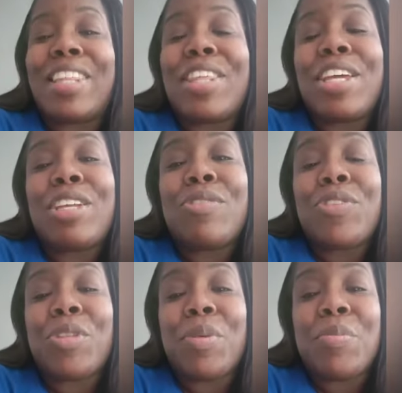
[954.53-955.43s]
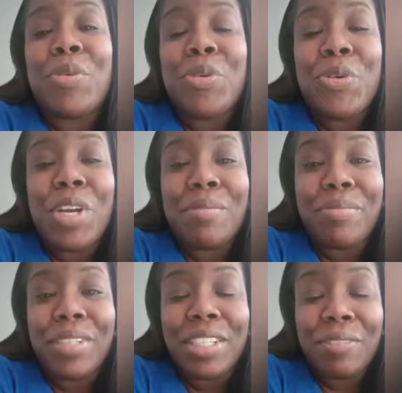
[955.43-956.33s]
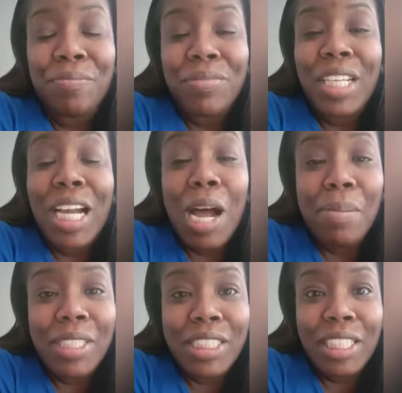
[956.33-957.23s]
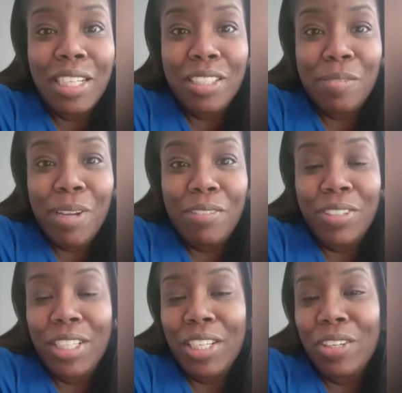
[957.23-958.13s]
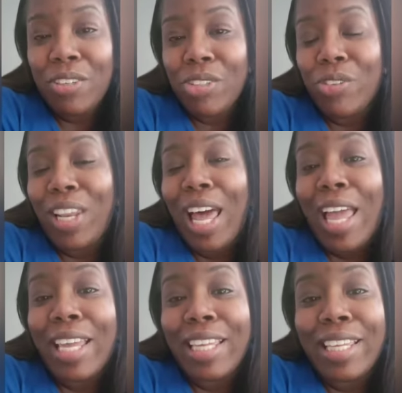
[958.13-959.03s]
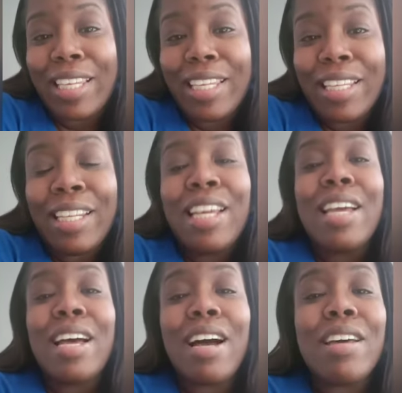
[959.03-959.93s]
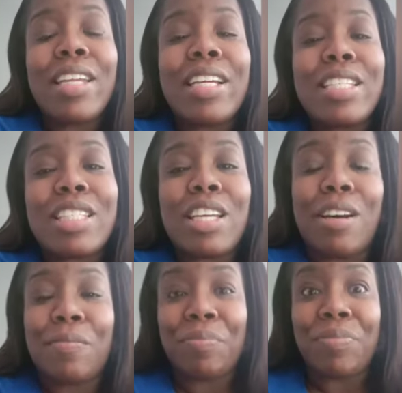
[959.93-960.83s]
Thank you for the people who have been commenting under my videos, who like it, all that good stuff.